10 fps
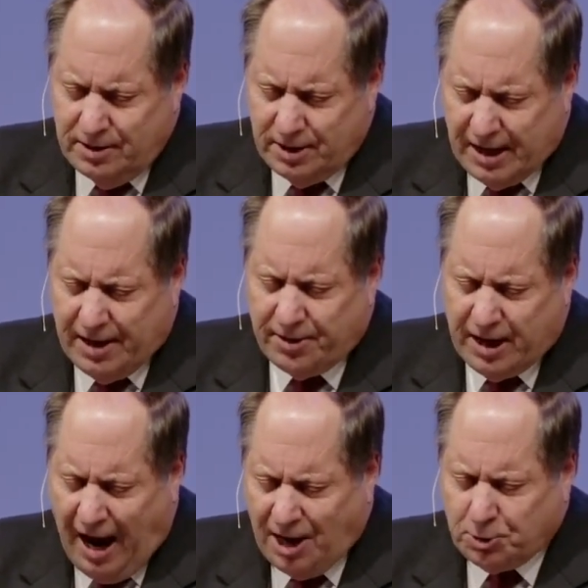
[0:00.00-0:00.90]
to get the
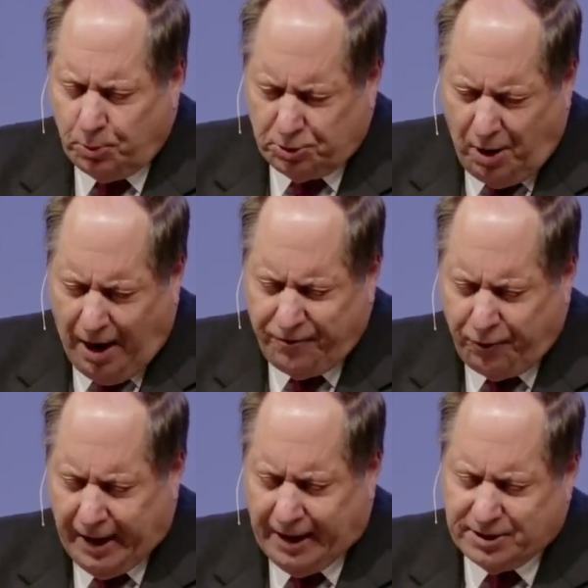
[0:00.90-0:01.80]
gospel to our
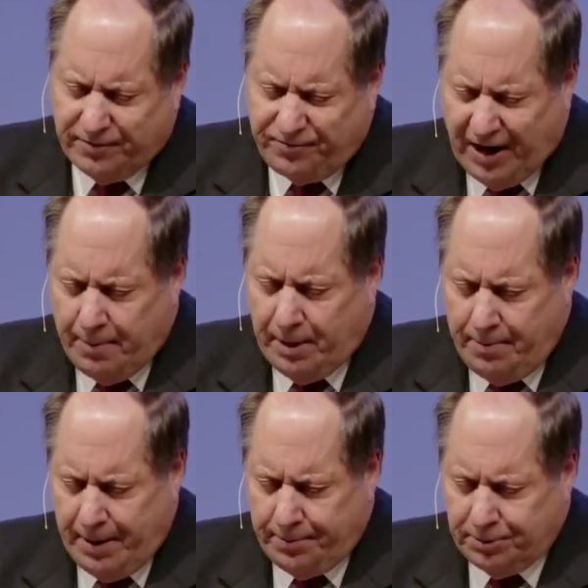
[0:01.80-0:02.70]
friends and family
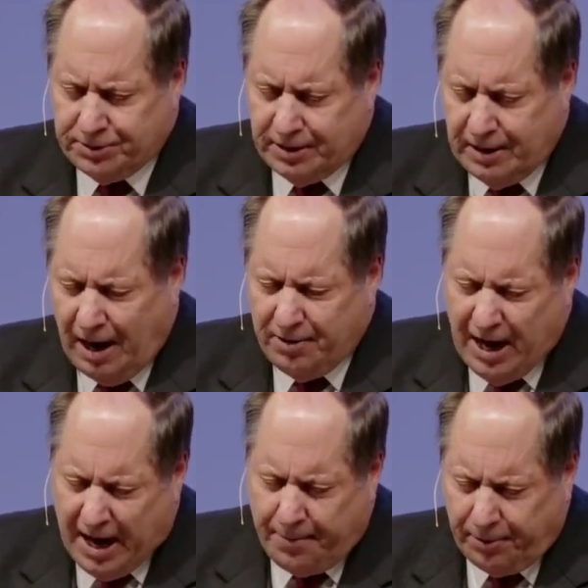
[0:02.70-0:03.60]
members and our
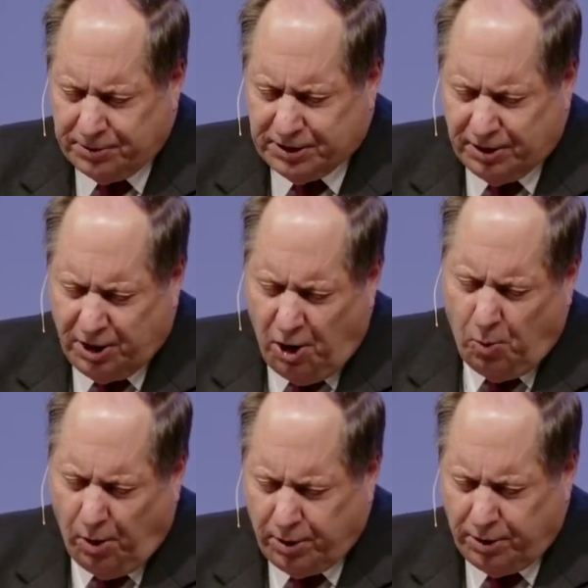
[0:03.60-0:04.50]
neighbors and
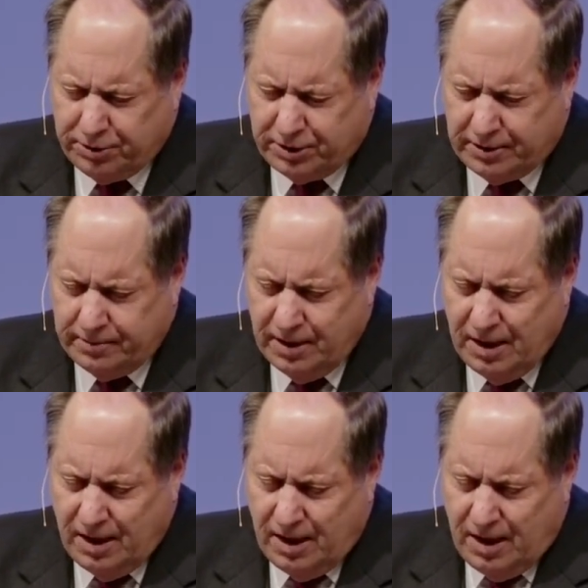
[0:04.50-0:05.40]
coworkers and
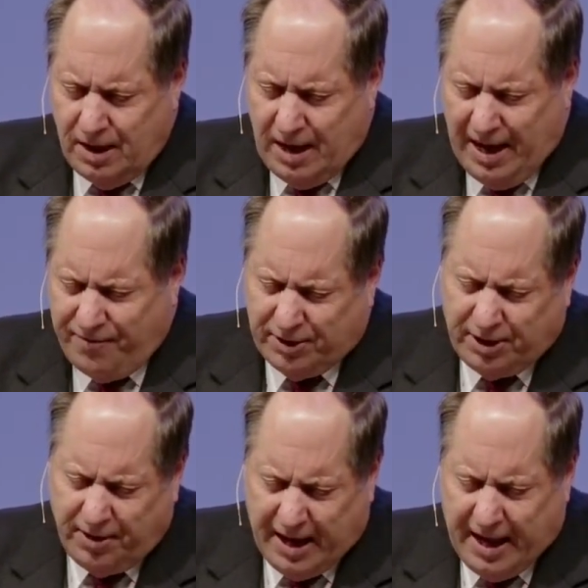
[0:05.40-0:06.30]
even
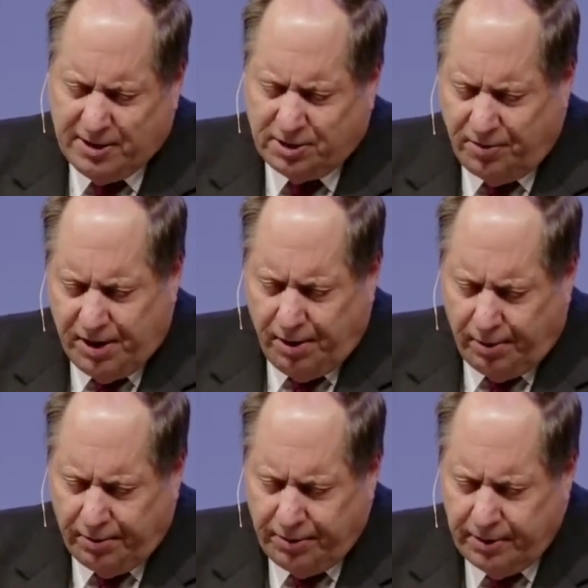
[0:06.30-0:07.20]
to the ends of the
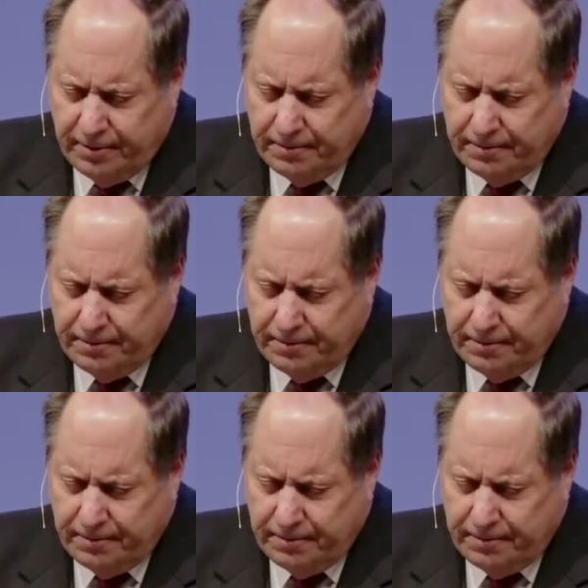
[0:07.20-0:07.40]
earth.